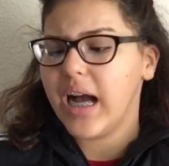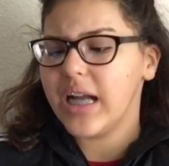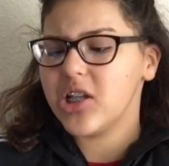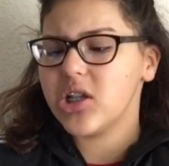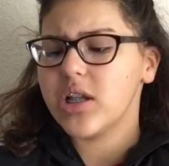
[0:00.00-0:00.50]

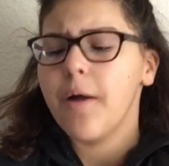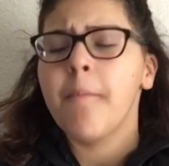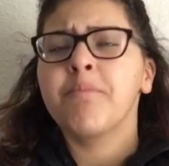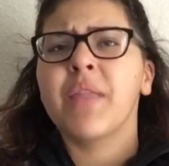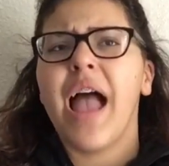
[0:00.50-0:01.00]
I just
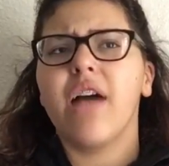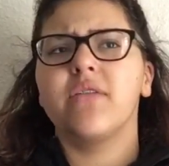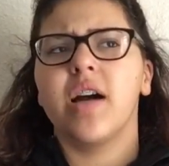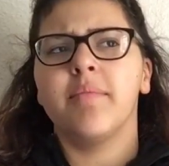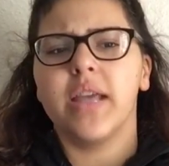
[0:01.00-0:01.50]

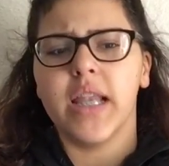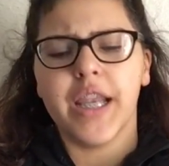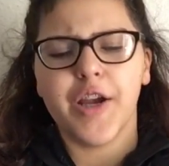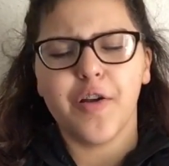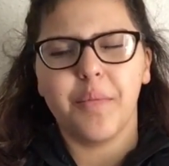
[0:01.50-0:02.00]
have gum in
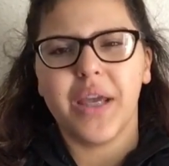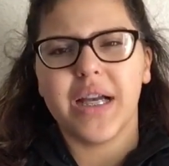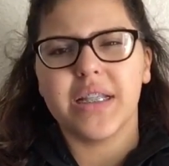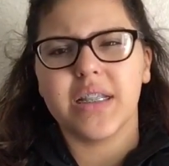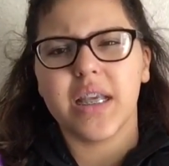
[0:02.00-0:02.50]
here
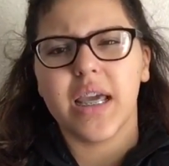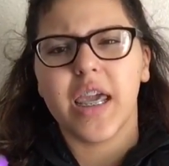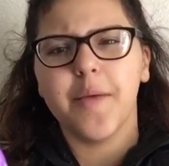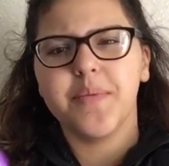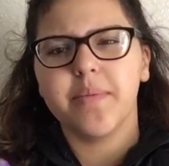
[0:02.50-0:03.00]
because it
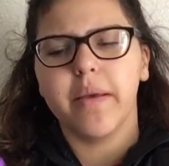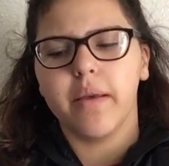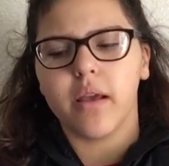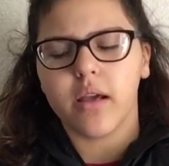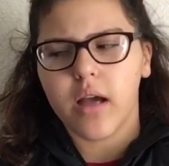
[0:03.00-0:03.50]
keeps
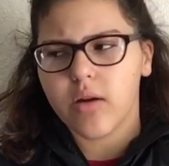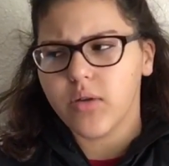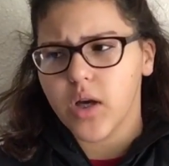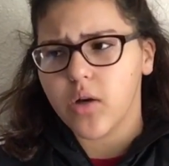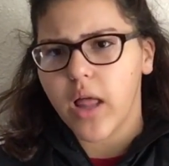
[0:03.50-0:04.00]
me, I
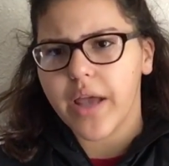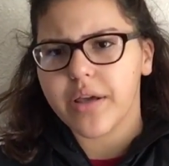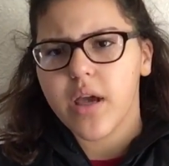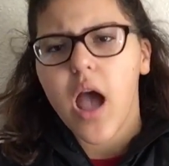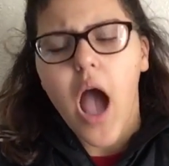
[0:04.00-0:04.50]
don't know, like,